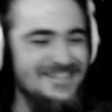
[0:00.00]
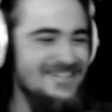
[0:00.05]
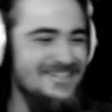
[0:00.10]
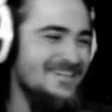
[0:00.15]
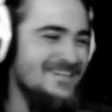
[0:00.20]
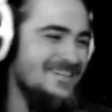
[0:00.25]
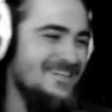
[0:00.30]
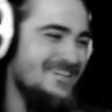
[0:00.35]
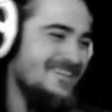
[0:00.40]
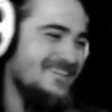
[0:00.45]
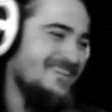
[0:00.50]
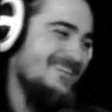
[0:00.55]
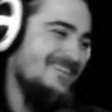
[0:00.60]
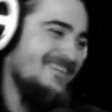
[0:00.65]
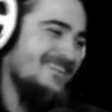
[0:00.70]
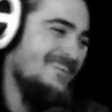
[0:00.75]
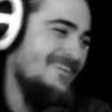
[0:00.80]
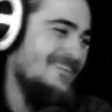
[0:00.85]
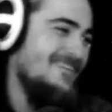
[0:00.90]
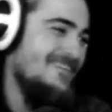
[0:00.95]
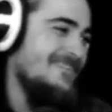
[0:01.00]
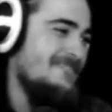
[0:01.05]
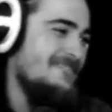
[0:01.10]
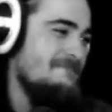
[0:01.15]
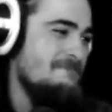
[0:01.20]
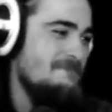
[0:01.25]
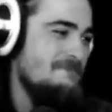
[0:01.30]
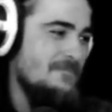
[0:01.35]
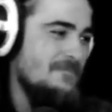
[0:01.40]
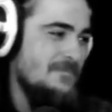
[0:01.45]

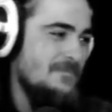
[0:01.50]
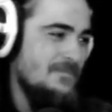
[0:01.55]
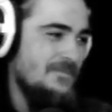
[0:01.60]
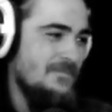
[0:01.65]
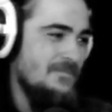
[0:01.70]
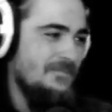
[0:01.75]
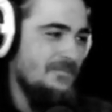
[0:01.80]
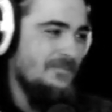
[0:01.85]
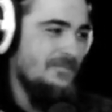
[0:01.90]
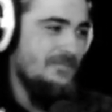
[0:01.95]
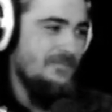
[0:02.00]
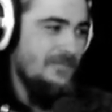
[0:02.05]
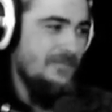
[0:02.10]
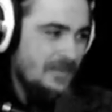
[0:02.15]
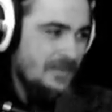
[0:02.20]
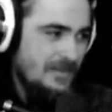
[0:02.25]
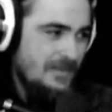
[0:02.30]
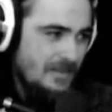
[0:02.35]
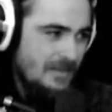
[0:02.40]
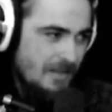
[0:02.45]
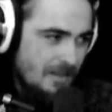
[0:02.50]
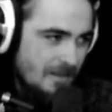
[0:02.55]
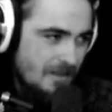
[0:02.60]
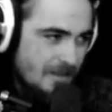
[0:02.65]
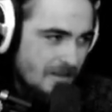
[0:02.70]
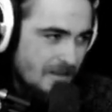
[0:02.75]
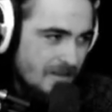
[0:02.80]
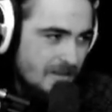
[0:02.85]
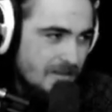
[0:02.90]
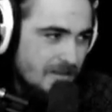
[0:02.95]

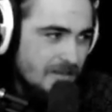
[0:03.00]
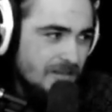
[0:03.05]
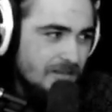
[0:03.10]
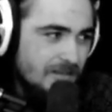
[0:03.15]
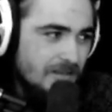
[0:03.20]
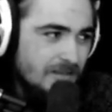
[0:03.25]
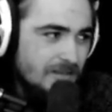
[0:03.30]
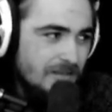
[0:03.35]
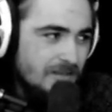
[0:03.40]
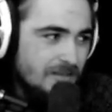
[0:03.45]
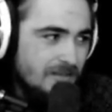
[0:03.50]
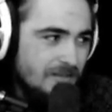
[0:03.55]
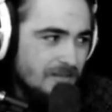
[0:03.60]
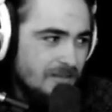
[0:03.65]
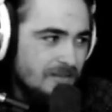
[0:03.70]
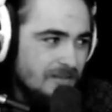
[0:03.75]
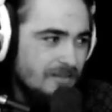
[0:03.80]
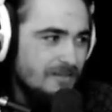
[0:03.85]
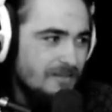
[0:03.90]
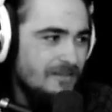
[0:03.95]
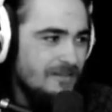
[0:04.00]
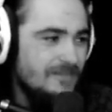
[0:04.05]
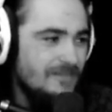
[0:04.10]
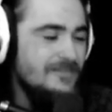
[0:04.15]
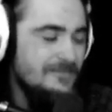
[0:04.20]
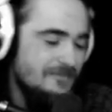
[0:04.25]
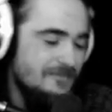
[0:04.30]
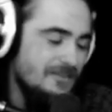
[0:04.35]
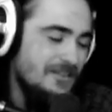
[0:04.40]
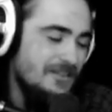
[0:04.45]

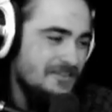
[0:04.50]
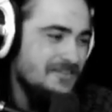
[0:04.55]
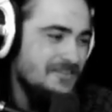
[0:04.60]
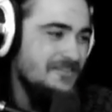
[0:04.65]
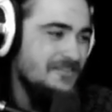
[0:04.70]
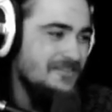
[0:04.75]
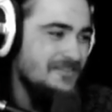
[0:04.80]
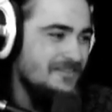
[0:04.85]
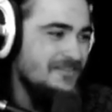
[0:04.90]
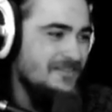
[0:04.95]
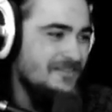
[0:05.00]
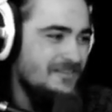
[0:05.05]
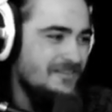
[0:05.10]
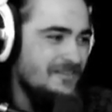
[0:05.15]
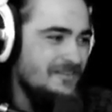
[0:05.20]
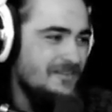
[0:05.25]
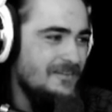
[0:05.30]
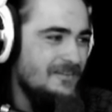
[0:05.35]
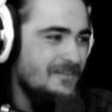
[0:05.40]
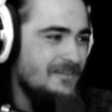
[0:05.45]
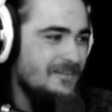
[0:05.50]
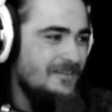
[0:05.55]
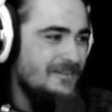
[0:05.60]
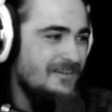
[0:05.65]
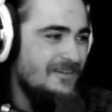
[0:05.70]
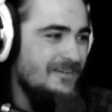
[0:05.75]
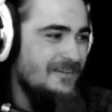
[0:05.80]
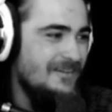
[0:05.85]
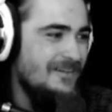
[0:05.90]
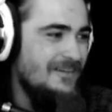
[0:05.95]

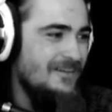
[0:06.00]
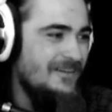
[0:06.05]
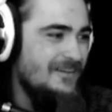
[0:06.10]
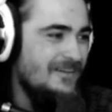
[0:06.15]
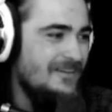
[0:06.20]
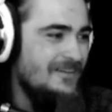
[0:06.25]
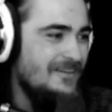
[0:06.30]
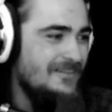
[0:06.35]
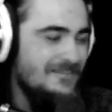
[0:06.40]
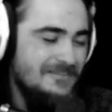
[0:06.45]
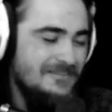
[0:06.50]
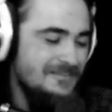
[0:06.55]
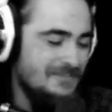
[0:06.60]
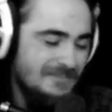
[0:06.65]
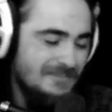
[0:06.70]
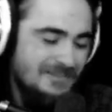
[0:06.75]
The person shown says nothing.